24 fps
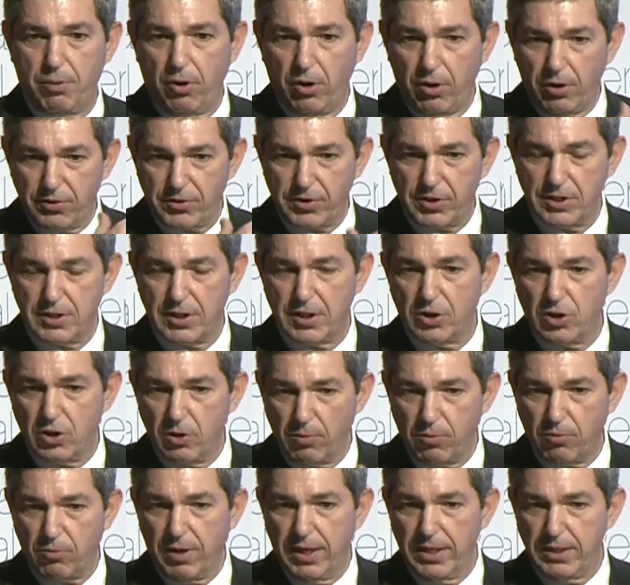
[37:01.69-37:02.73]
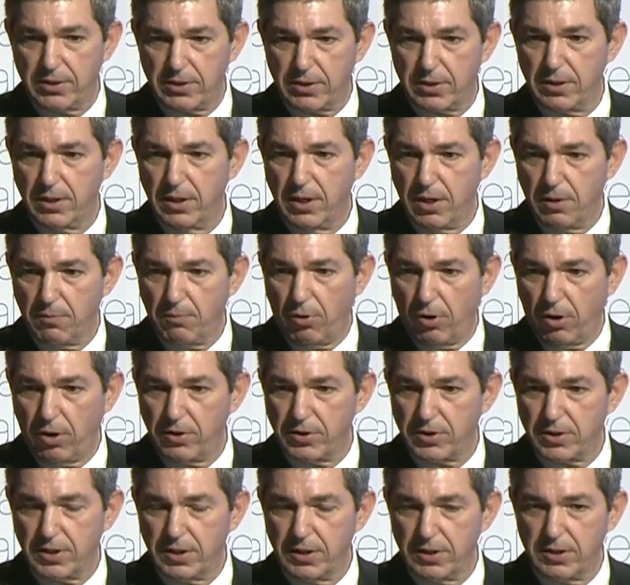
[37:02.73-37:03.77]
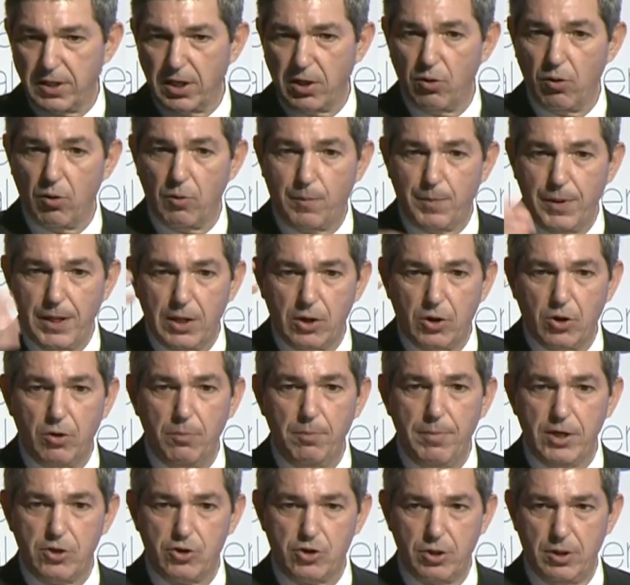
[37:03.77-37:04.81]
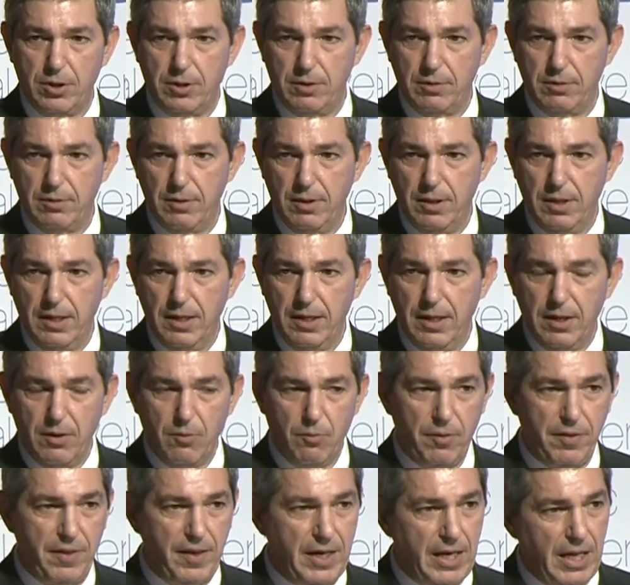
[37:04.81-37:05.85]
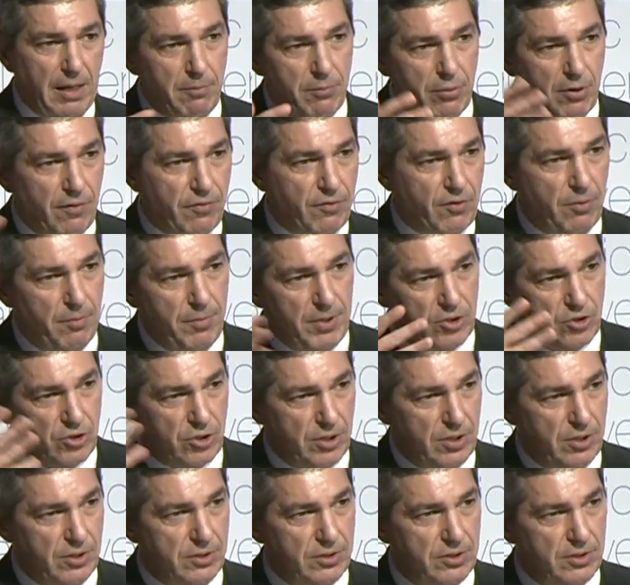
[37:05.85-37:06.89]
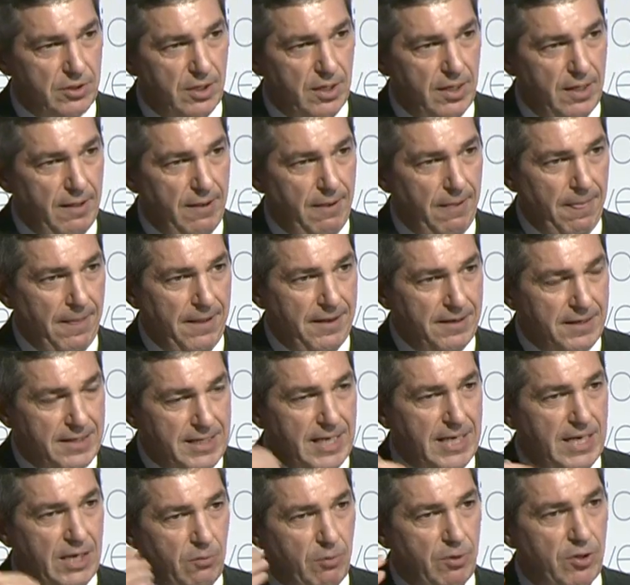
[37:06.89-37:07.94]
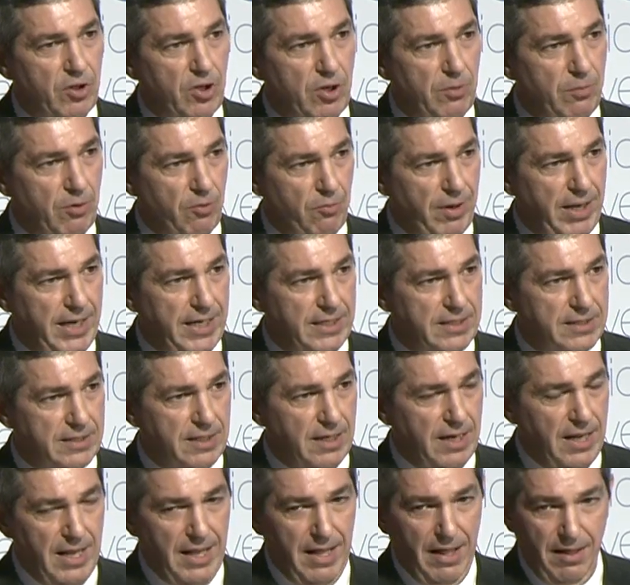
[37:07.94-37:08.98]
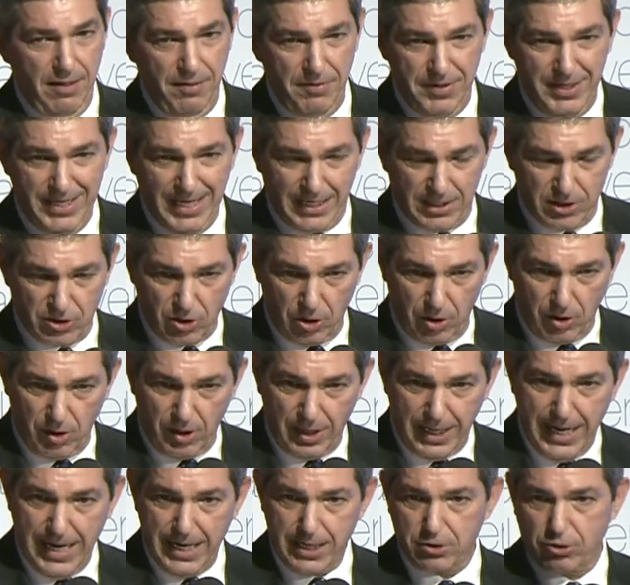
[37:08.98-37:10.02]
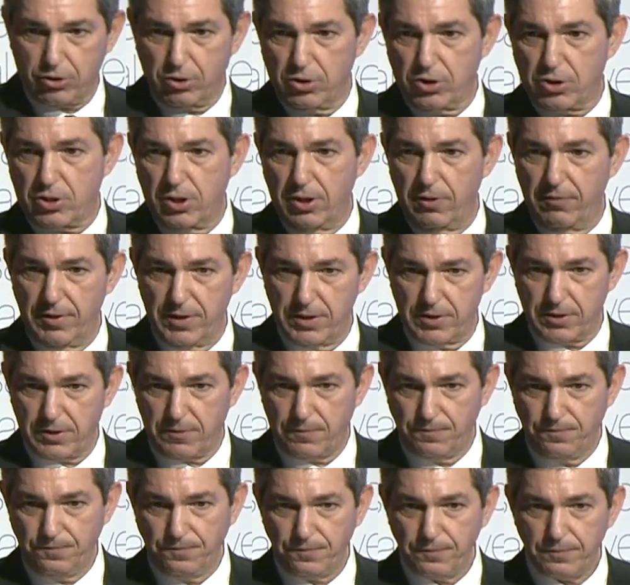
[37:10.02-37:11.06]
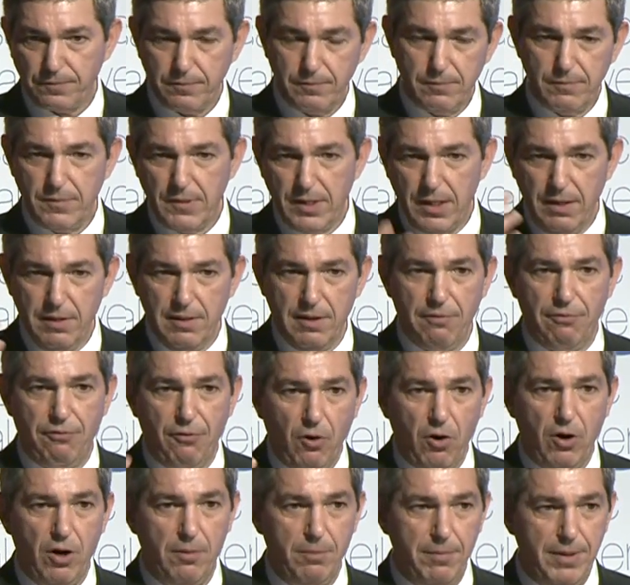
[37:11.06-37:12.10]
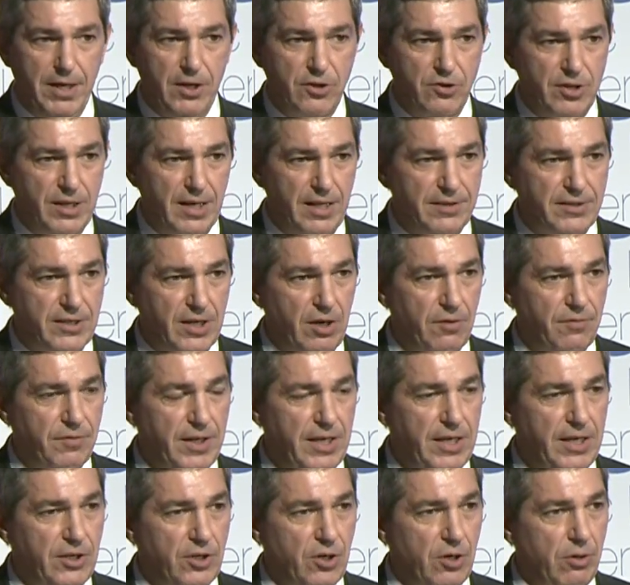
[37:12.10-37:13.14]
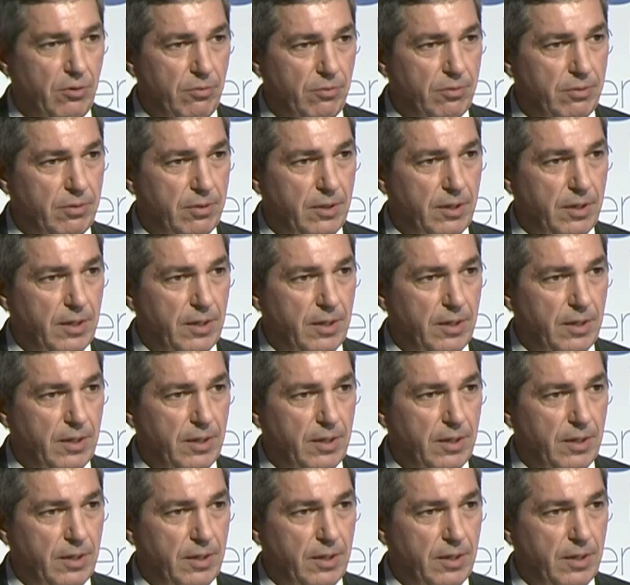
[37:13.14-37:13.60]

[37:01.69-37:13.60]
policies and human rights policies, the European Commission with a number of commissioners dealing with human rights, the External Action Service, the foreign ministry, let's say, of the E U,